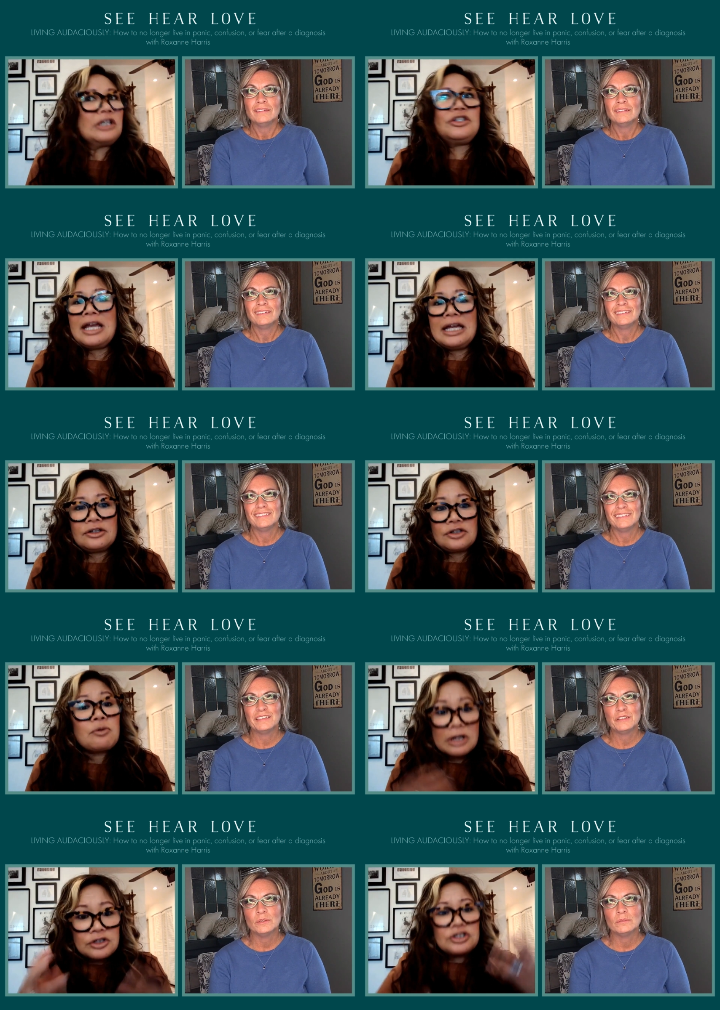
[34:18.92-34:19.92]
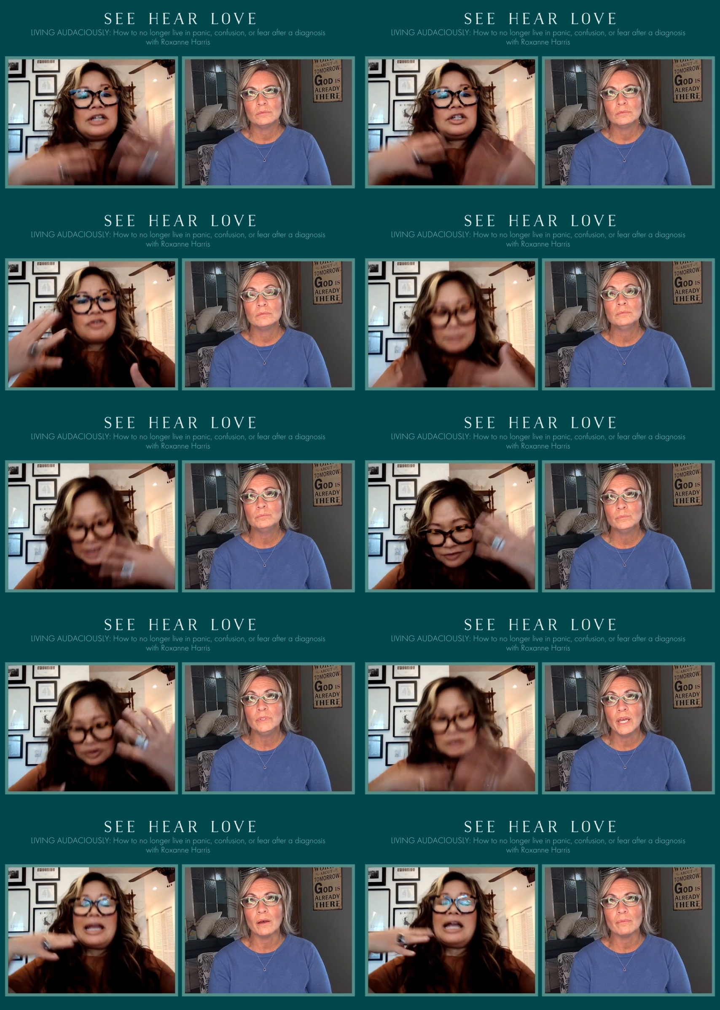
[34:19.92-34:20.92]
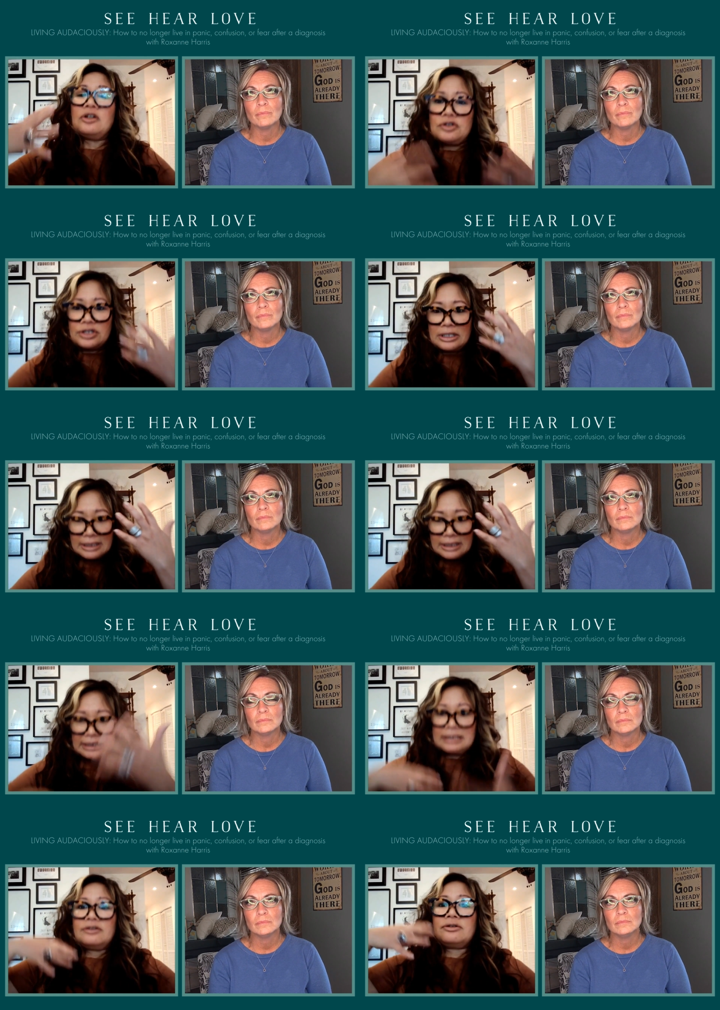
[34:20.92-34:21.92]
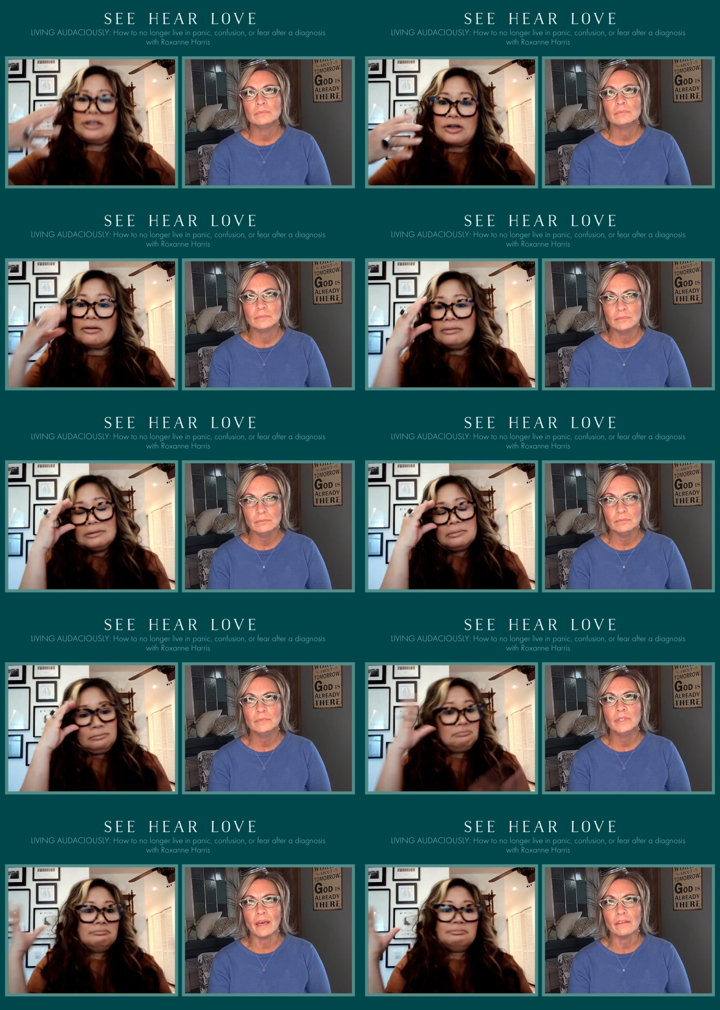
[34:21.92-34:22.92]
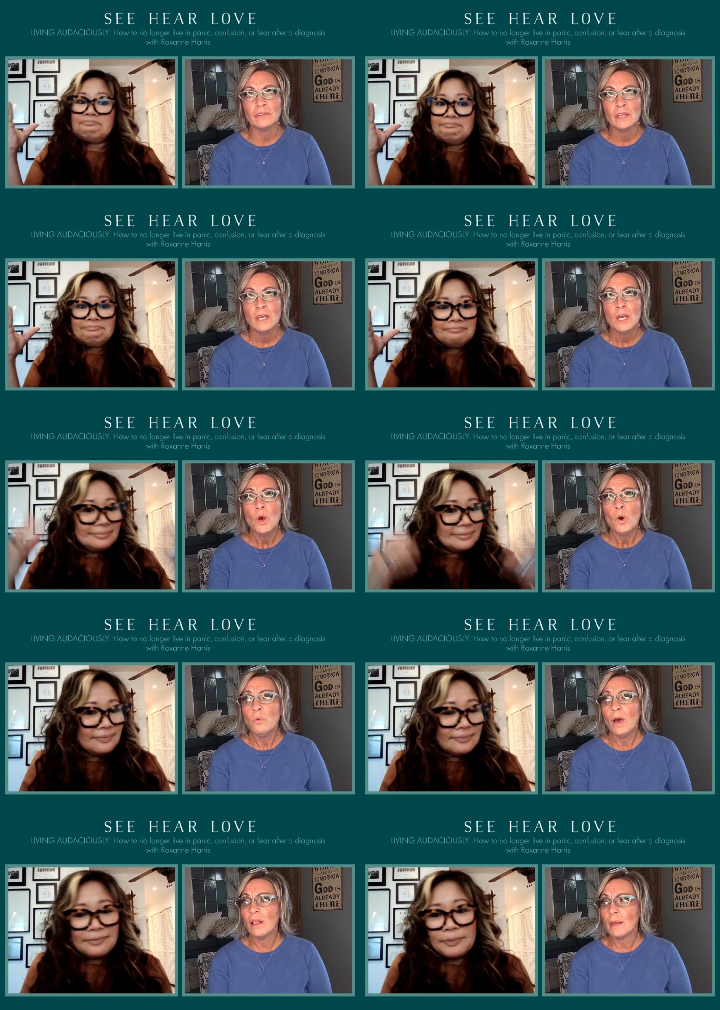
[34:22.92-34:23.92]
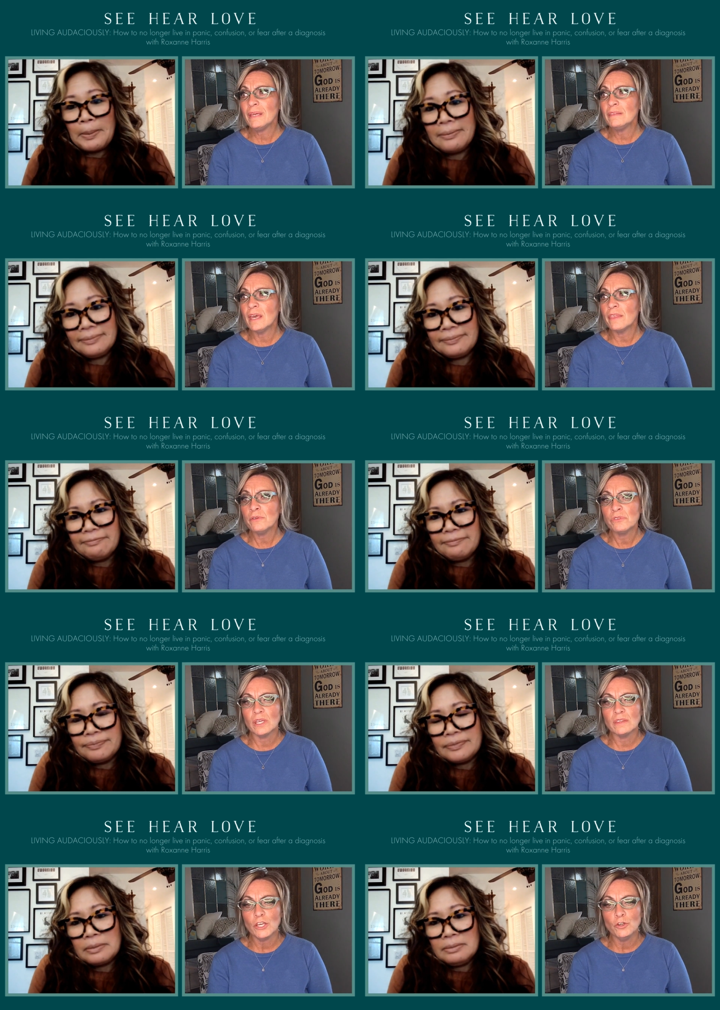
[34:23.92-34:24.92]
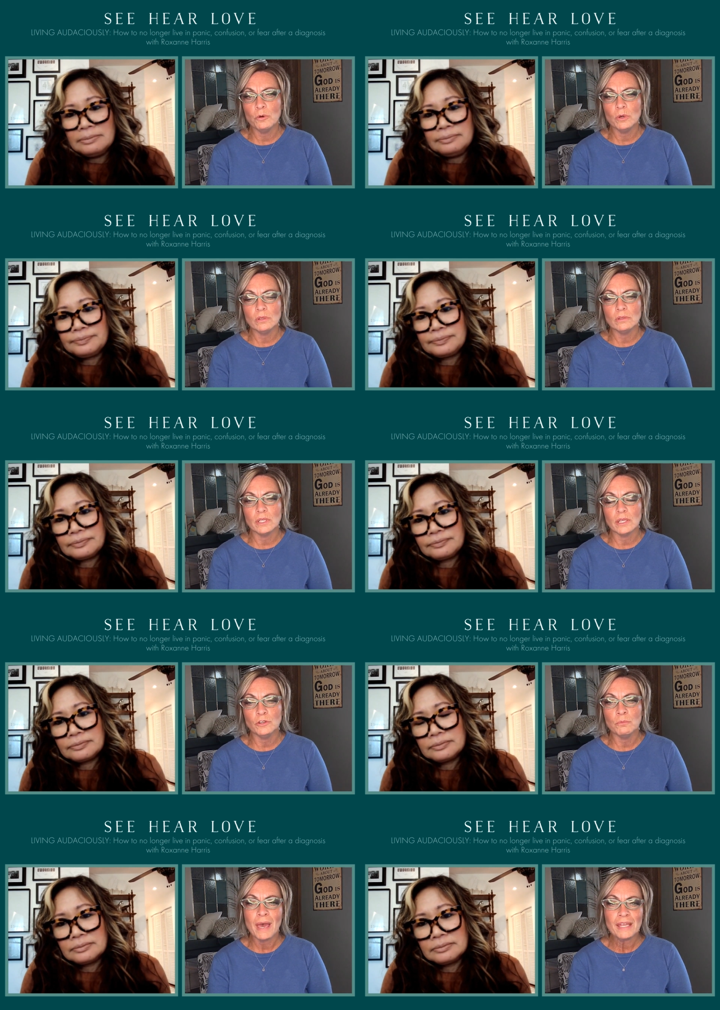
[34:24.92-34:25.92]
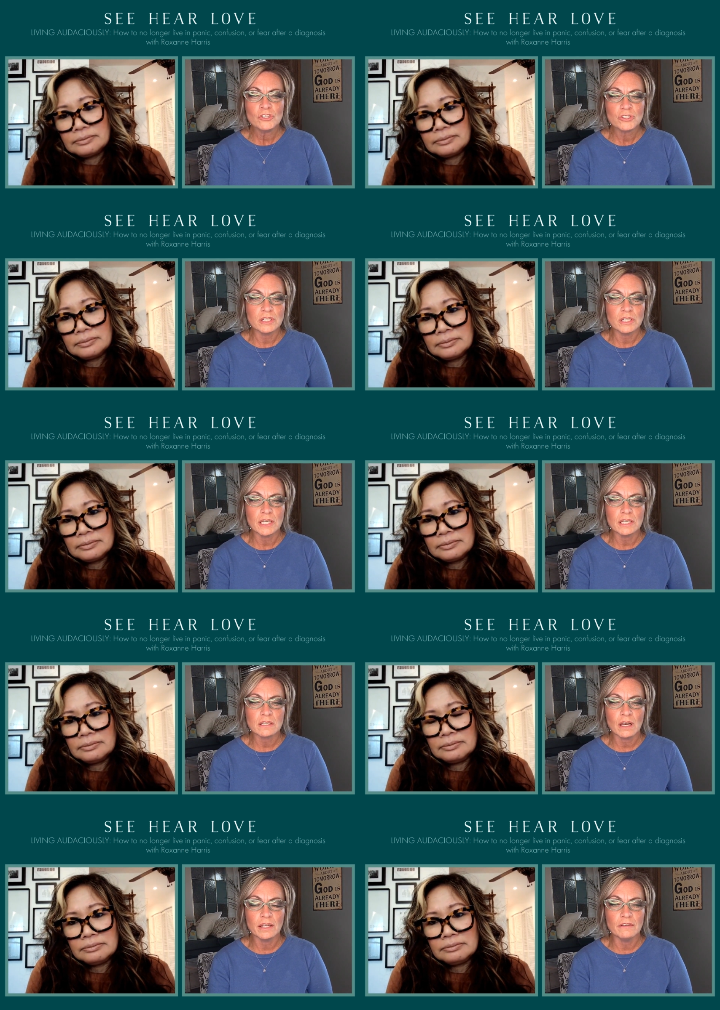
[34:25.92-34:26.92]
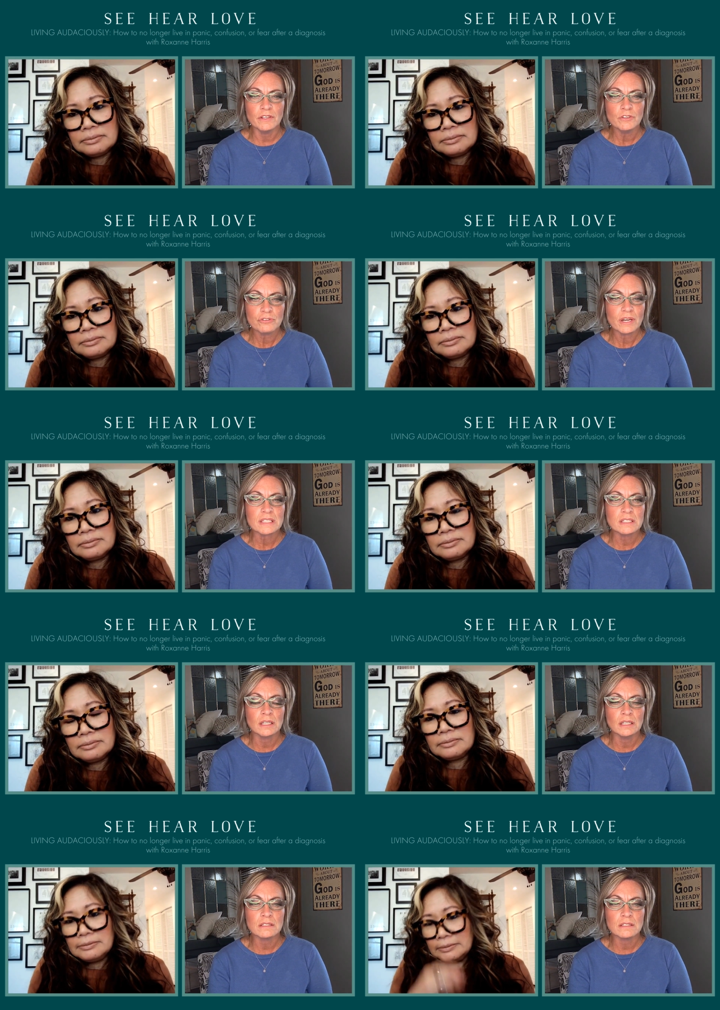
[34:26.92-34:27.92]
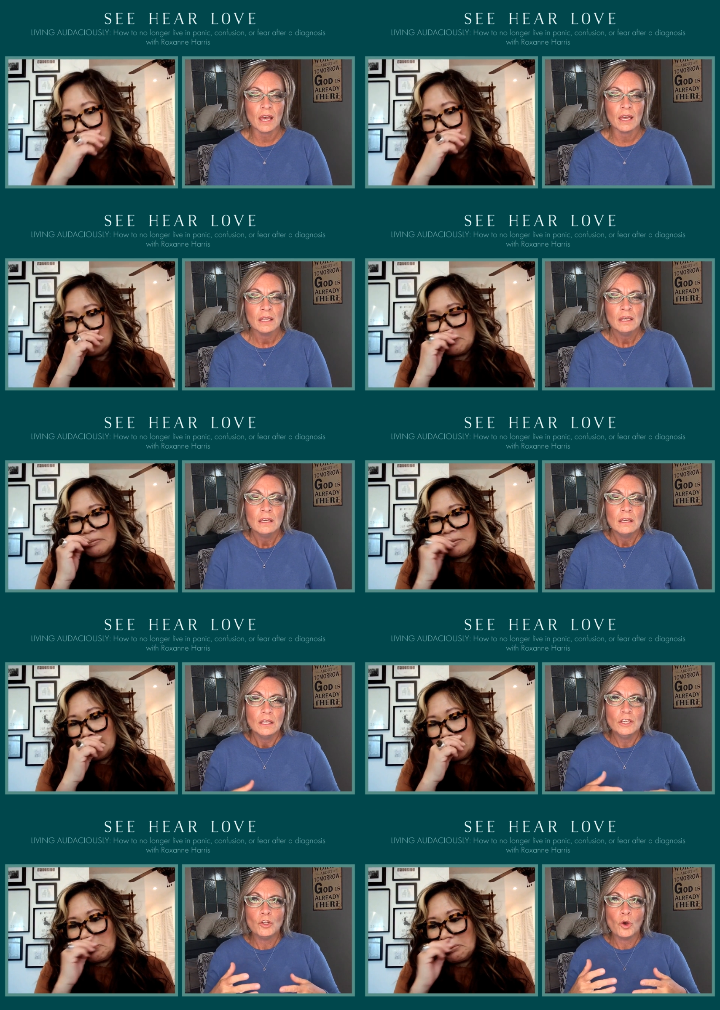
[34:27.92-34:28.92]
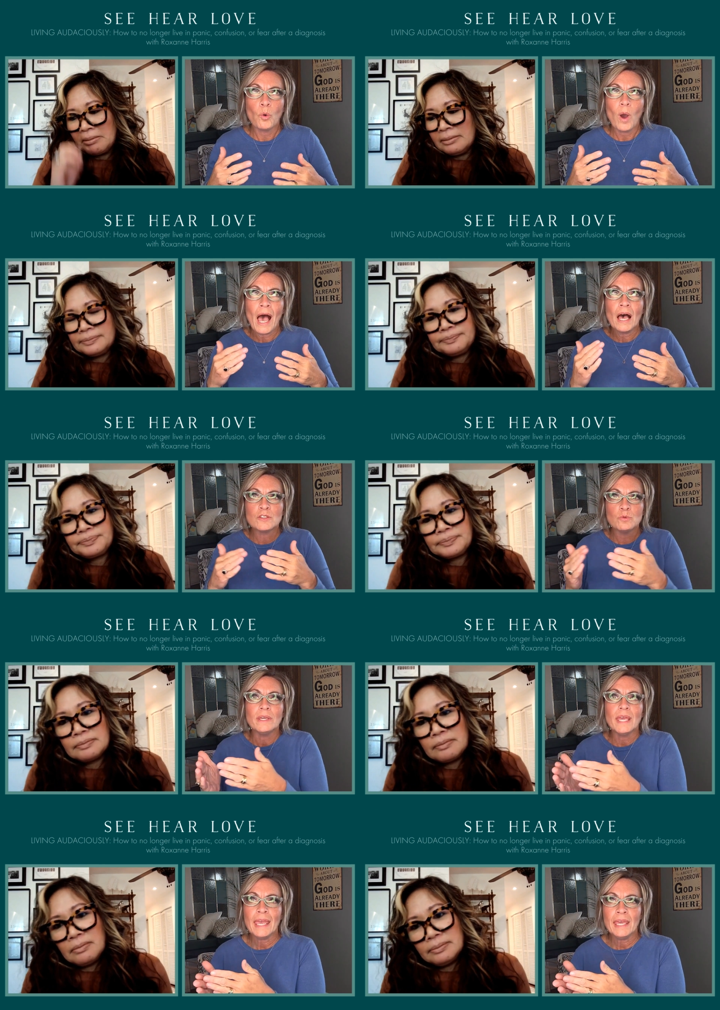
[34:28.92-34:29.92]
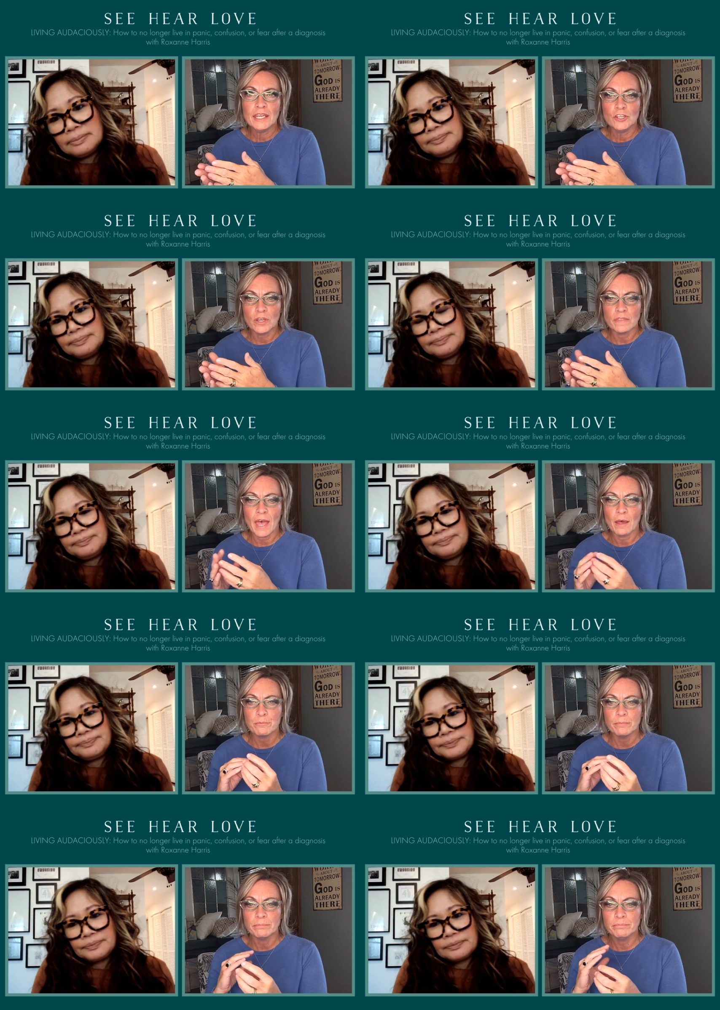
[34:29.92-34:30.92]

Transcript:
Speaker 1: what a change like what a change for me as far as my energy and you know well i mean the other thing
Speaker 2: that you that you mentioned and it's kind of interesting is that you know, as we age in that